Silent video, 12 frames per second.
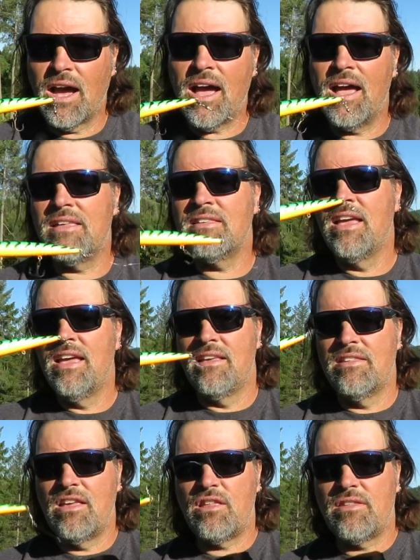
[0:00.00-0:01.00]
does
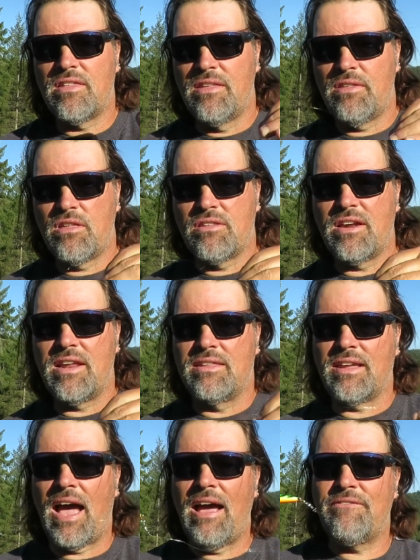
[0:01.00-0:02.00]
is this, this is gonna
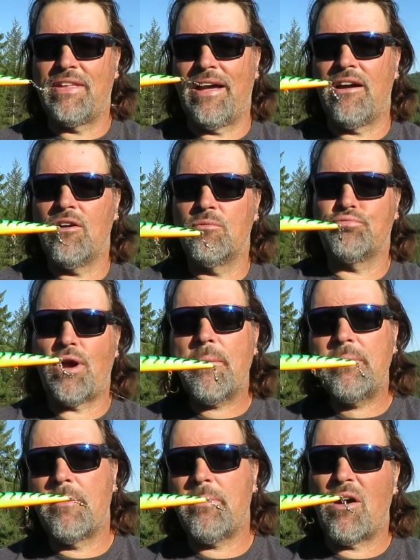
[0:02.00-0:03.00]
dive down
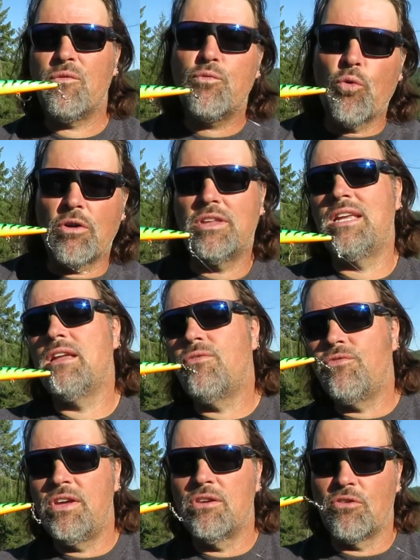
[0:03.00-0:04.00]
probably about 14
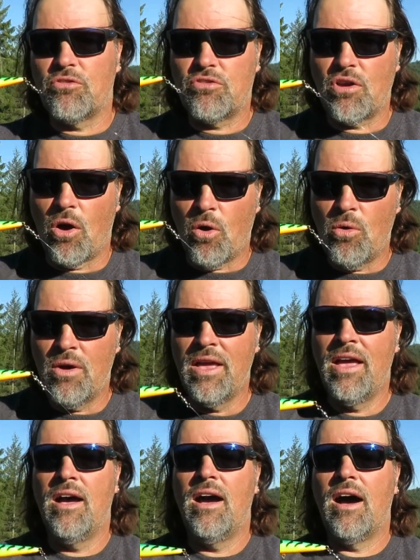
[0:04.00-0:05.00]
feet or so.
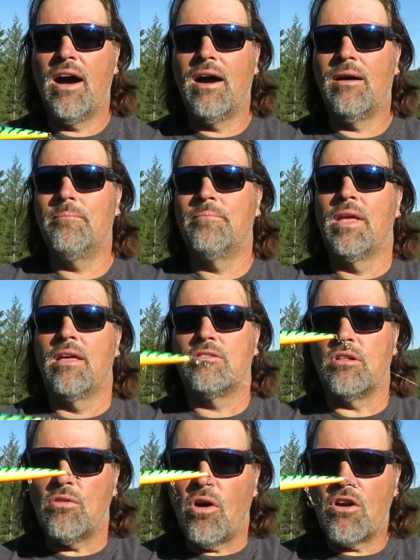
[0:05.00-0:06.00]
Um,
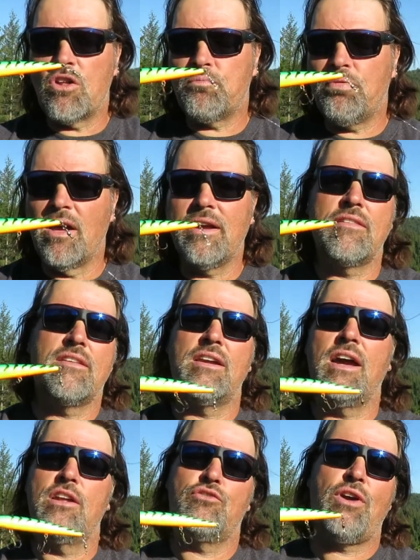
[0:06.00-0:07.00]
the large plug is
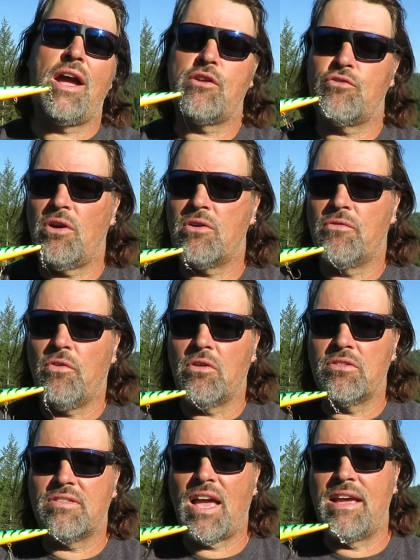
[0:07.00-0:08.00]
gonna attract trout of
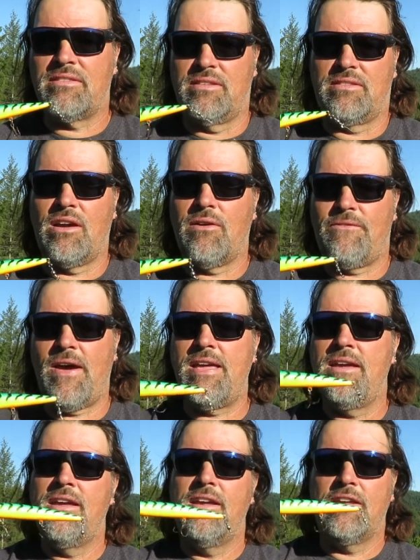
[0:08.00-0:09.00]
all sizes. Now, if
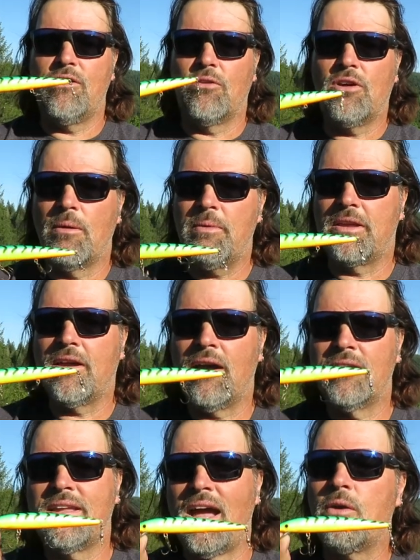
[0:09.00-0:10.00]
I, you know, come in
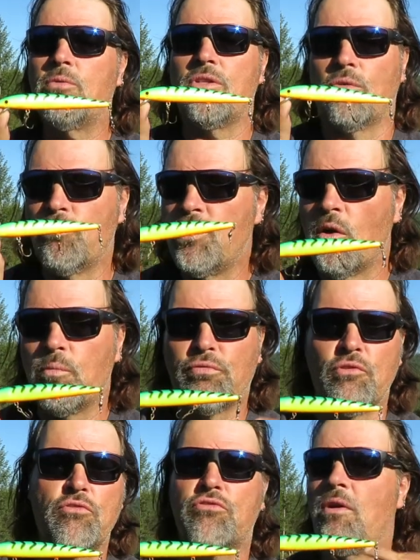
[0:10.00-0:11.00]
contact with a real
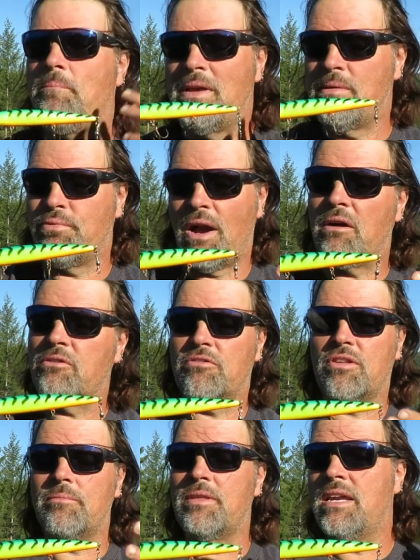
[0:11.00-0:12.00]
bruiser, a big brown or
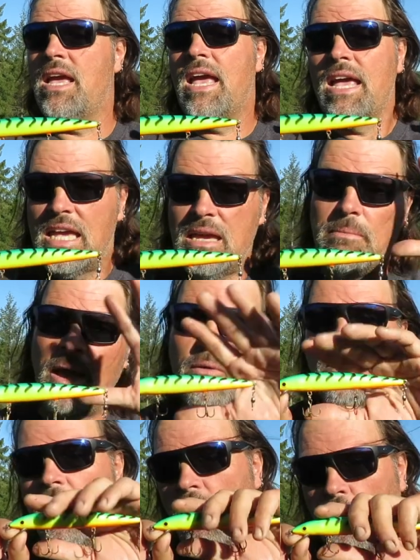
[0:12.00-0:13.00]
something, he may
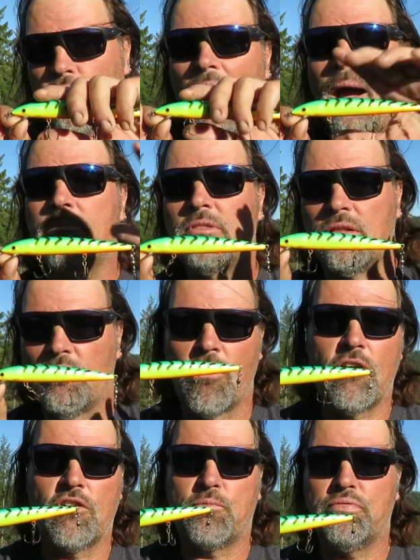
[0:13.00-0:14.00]
well grab the
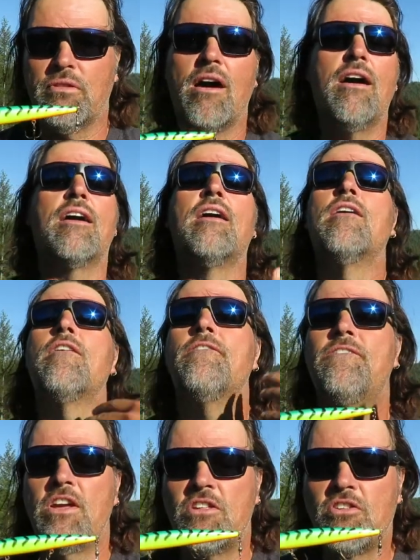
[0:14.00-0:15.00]
large plug
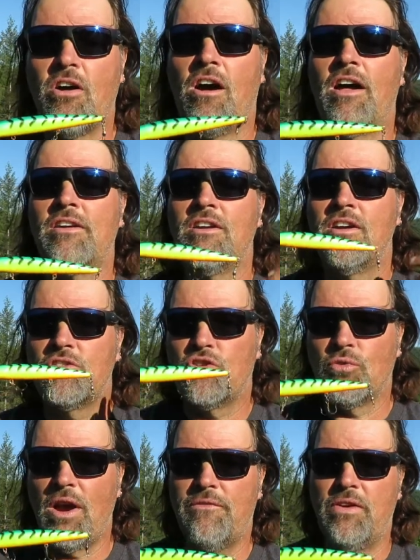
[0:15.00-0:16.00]
fish on
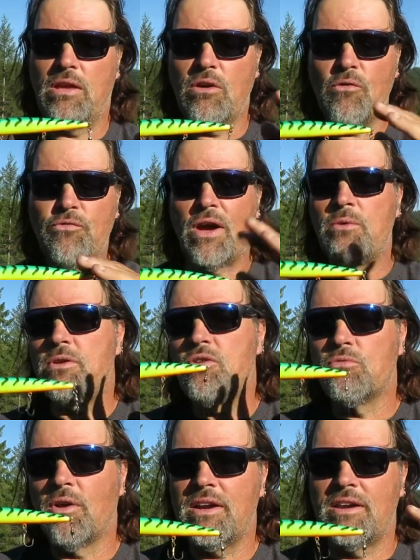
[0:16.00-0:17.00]
terrific. You'll find when
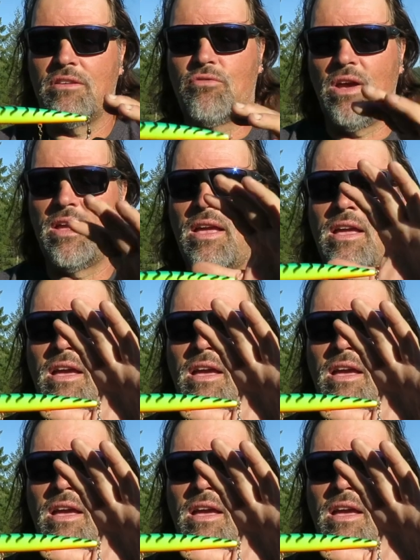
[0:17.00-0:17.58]
you run this rig,